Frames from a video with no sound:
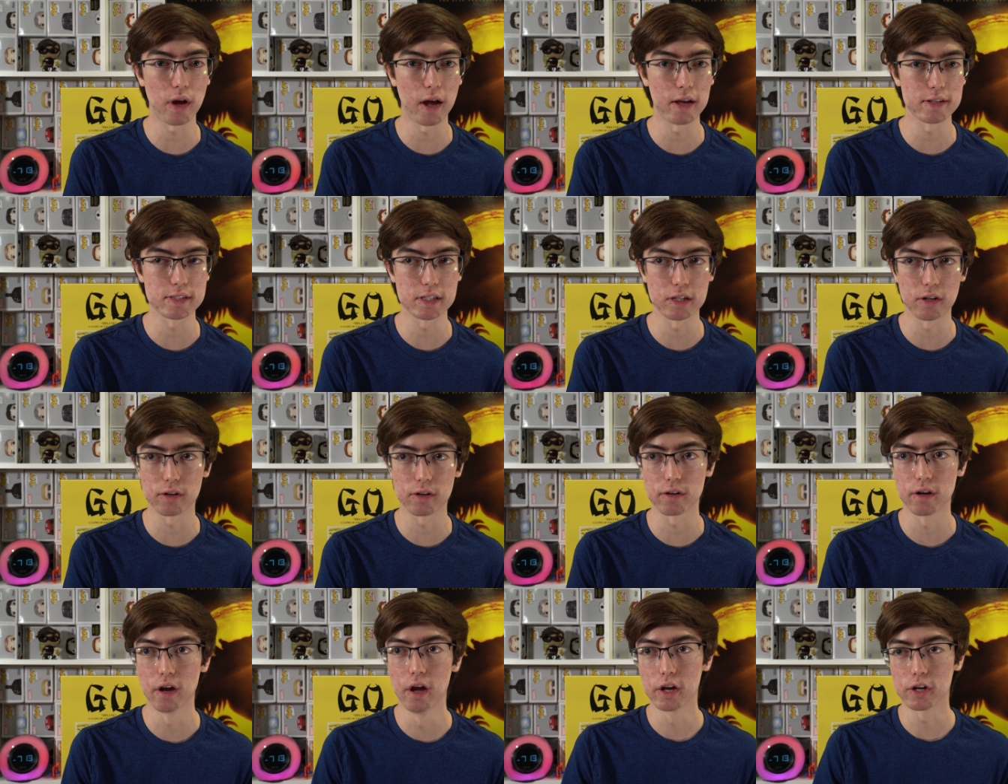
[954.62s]
as the
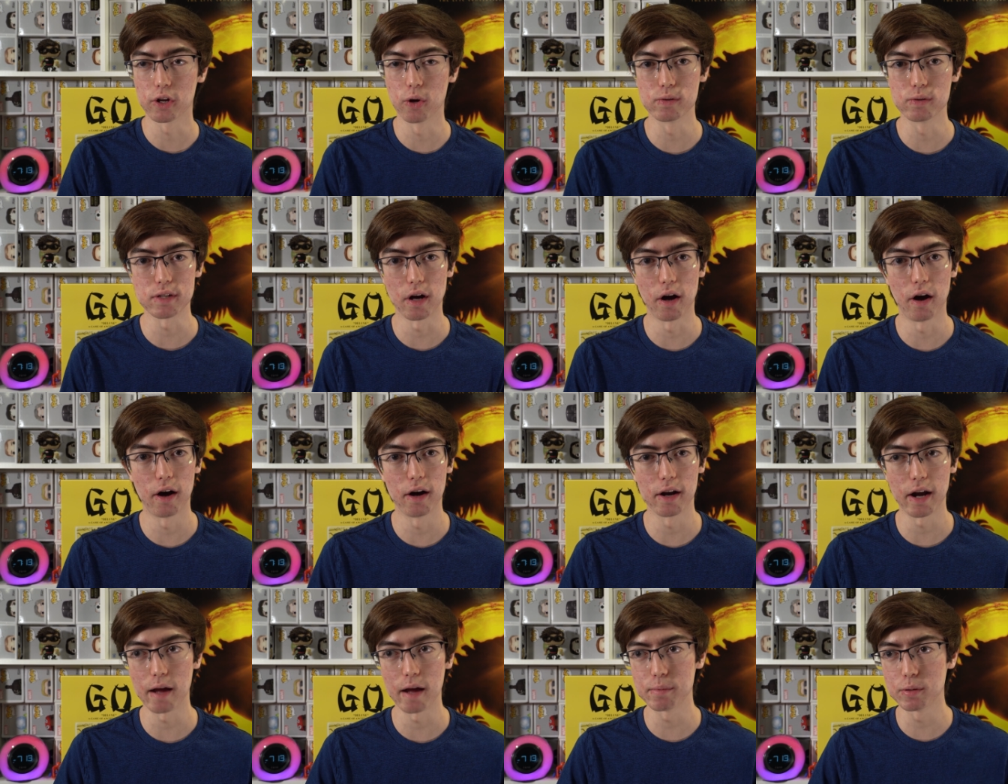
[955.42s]
year goes
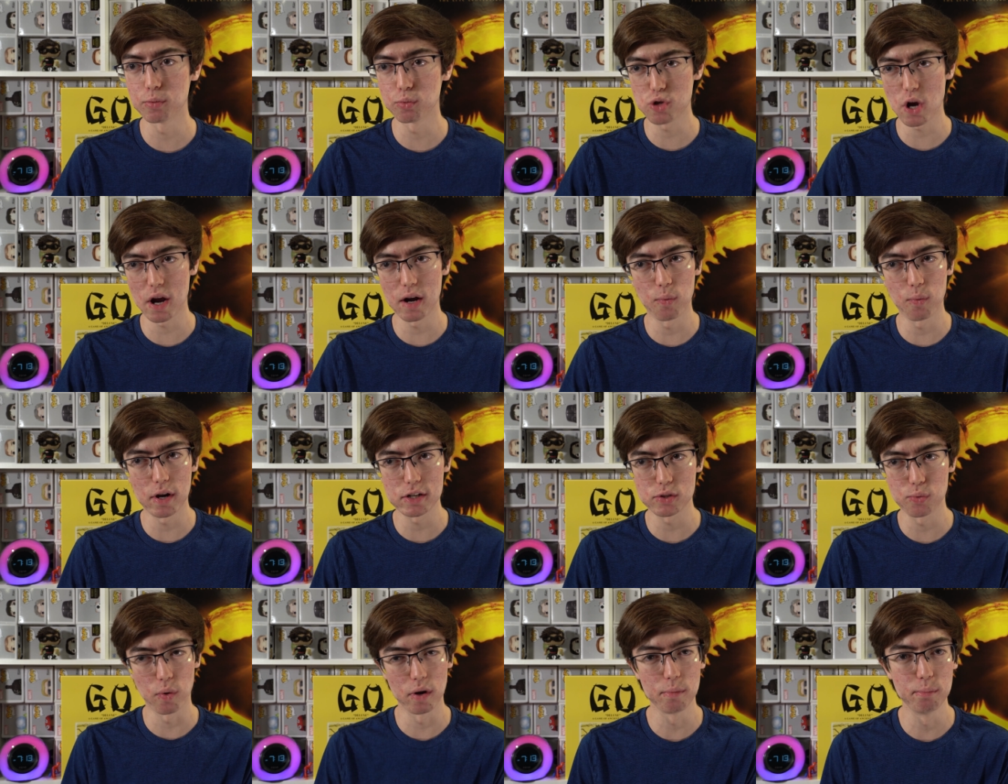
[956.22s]
on. I've been trying to
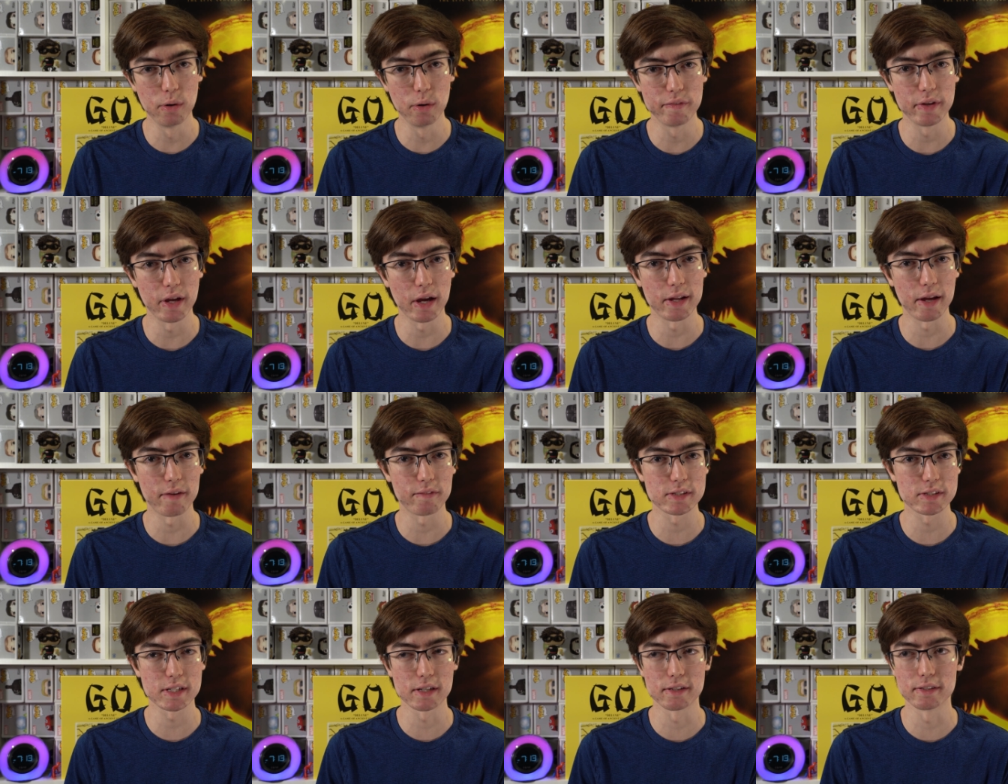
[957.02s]
watch one movie
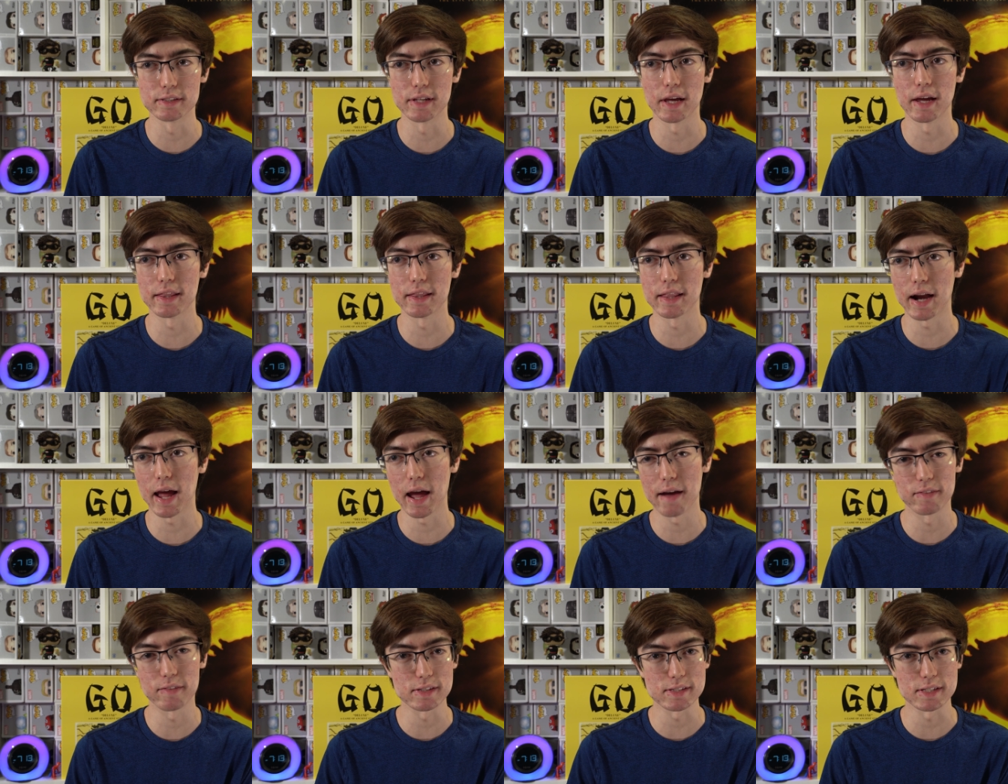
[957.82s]
every single day that I
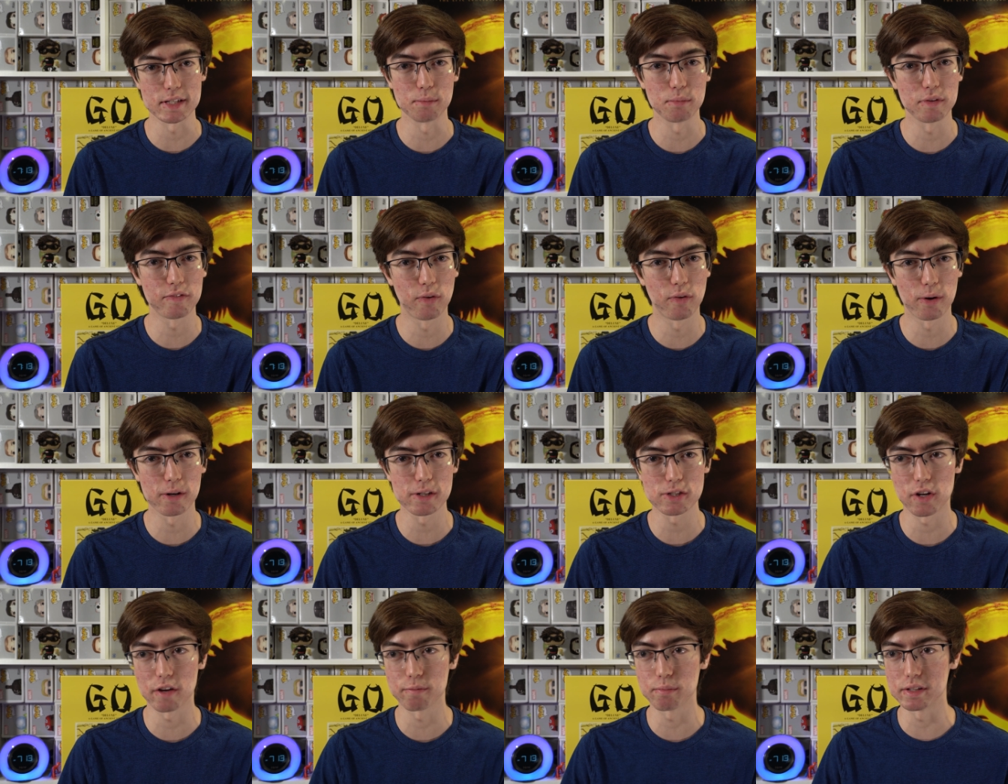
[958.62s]
haven't seen before.
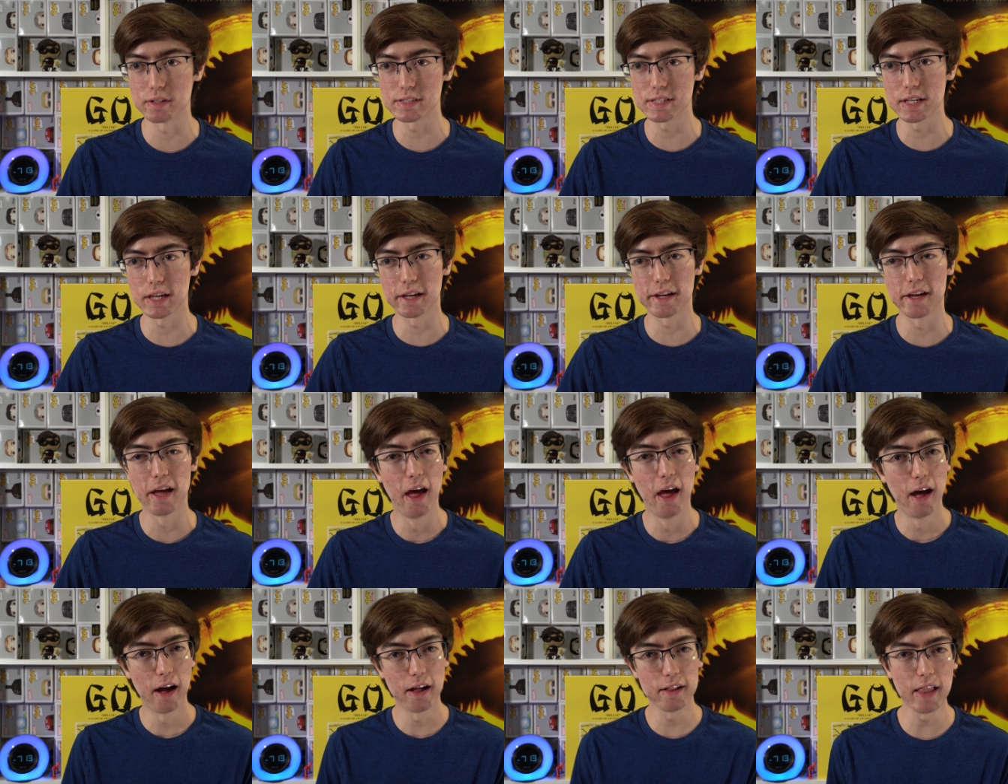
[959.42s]
So I've been seeing
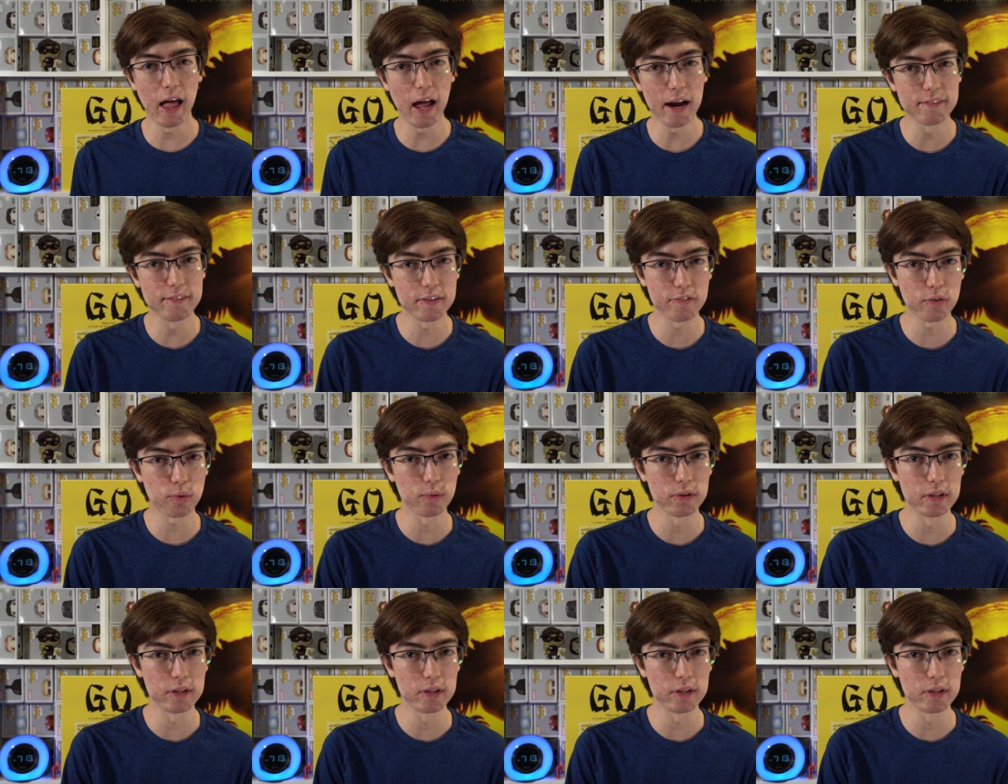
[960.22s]
a lot of different